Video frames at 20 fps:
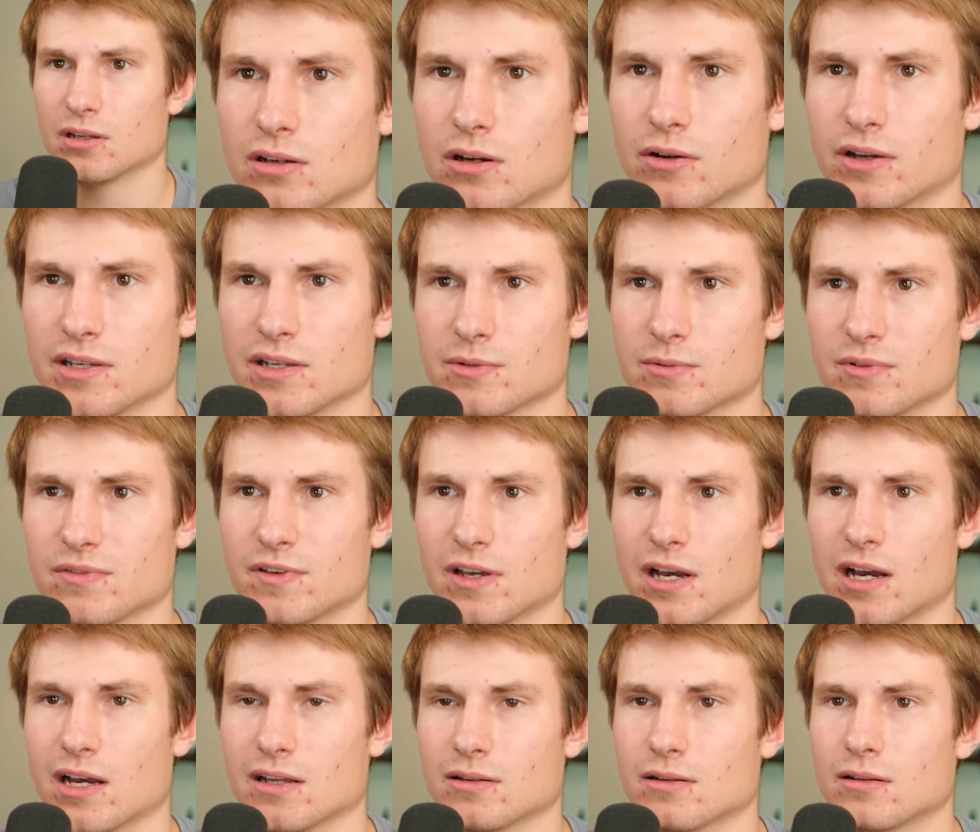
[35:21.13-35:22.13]
Okay, so we've
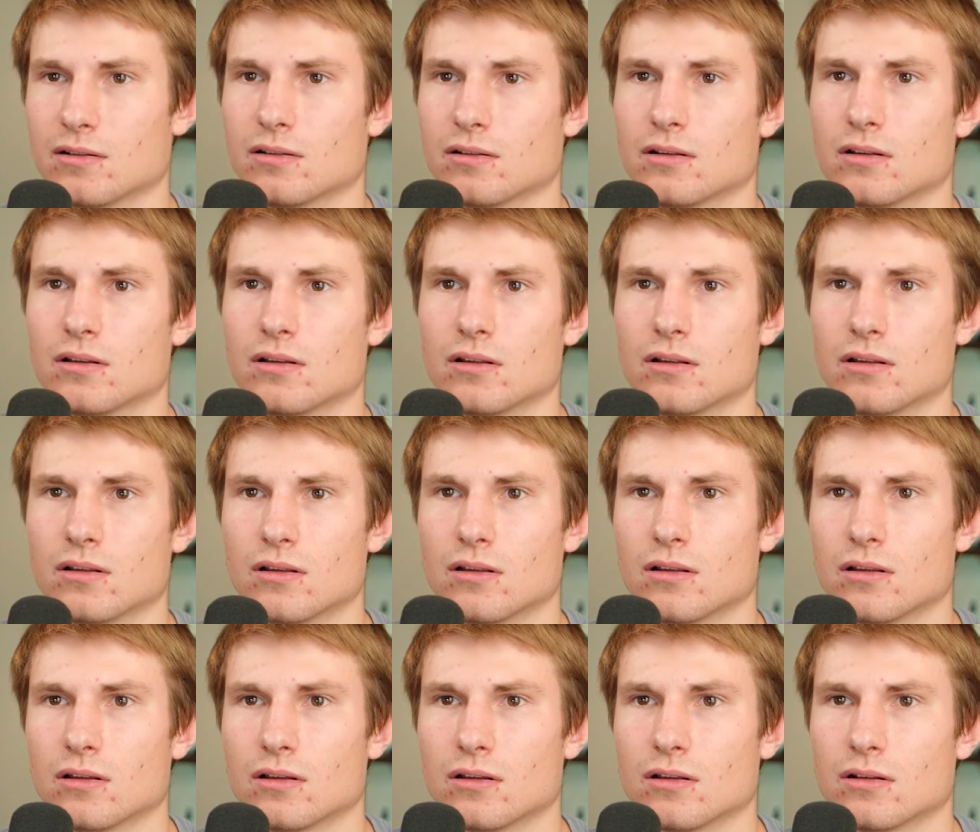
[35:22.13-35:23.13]
got
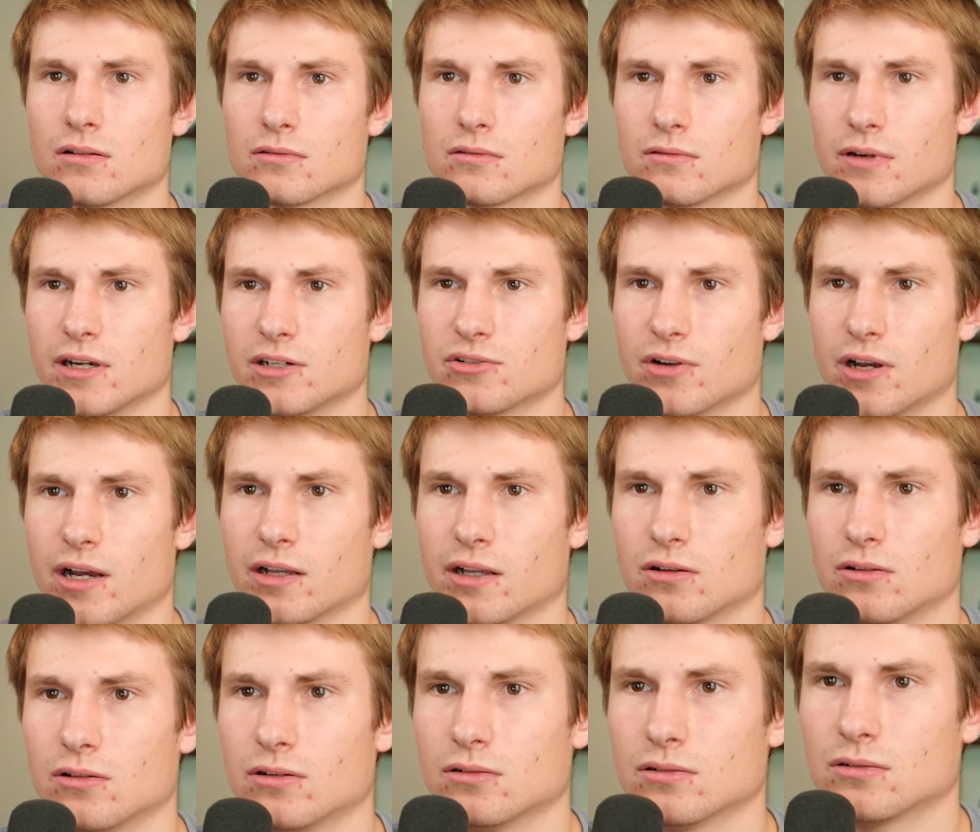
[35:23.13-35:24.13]
right
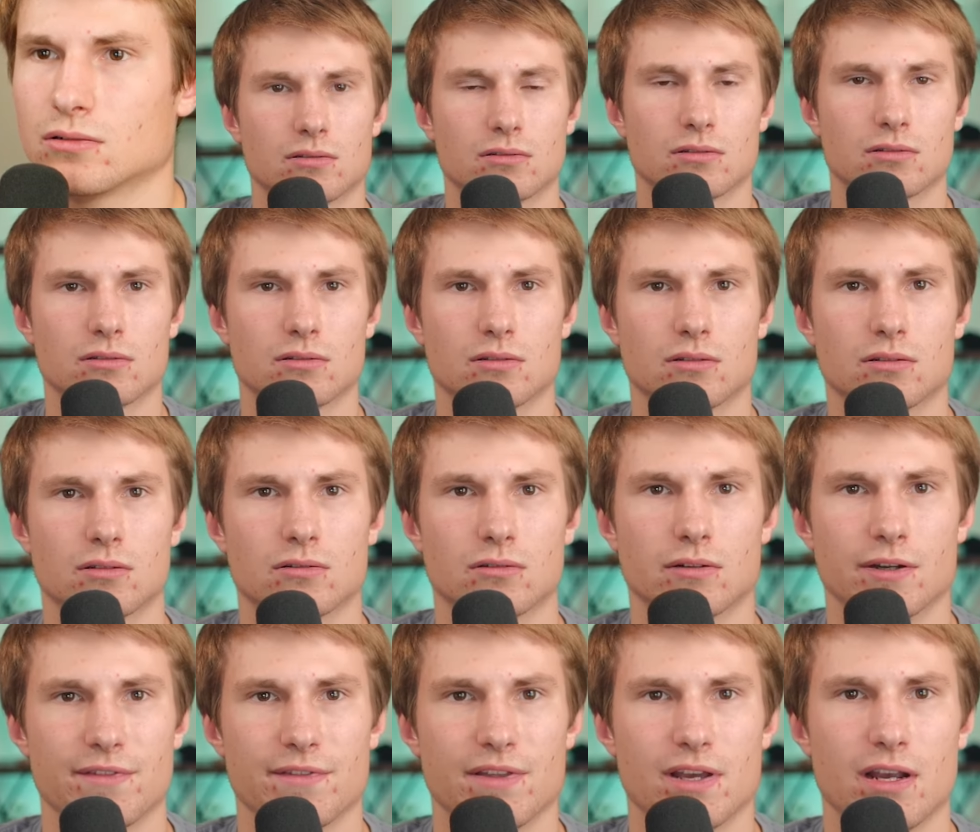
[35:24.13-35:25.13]
triangle
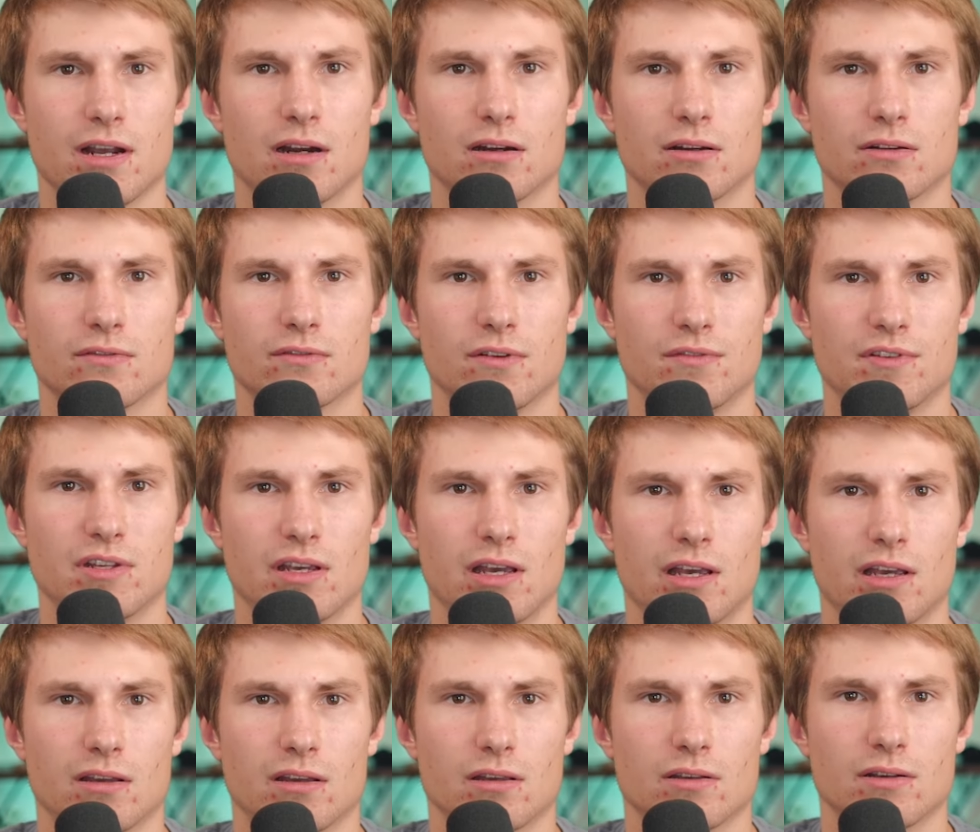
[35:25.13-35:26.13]
right there,
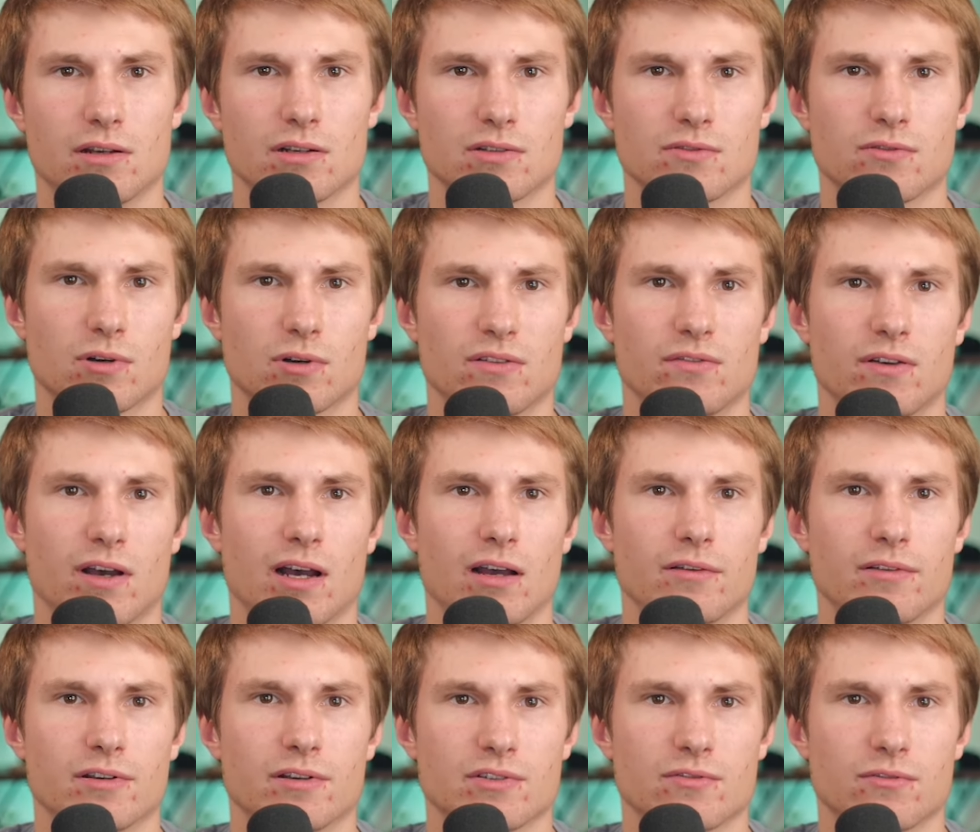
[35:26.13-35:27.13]
58. Here's 45.
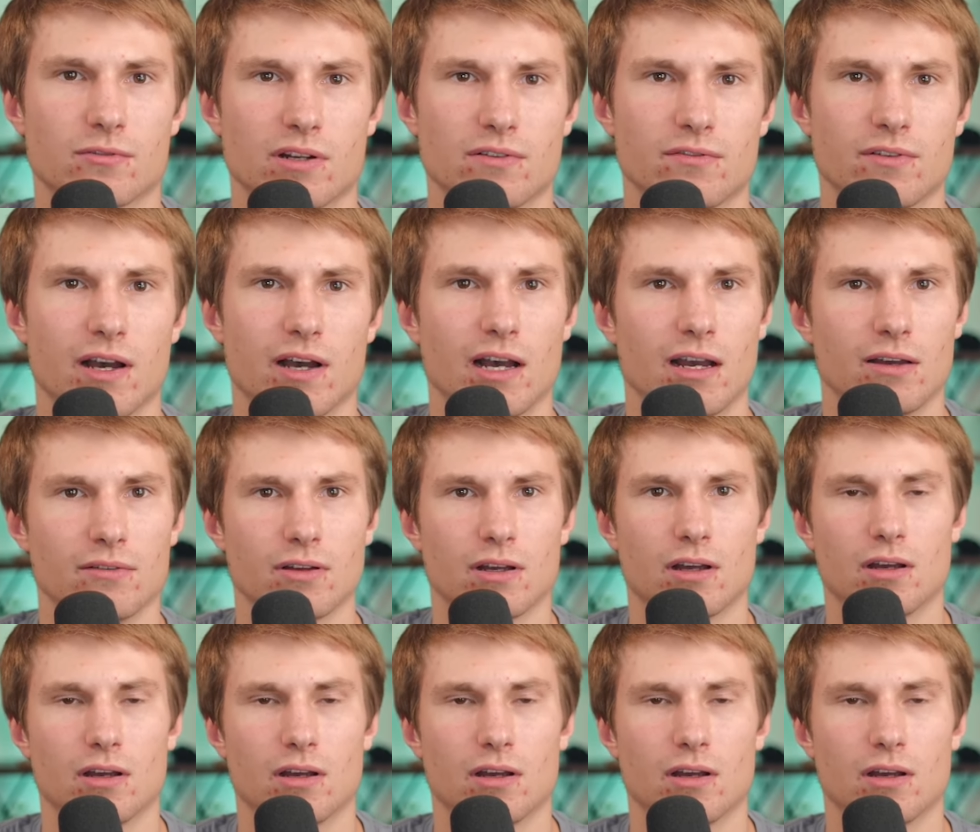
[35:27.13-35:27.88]
Here's 45.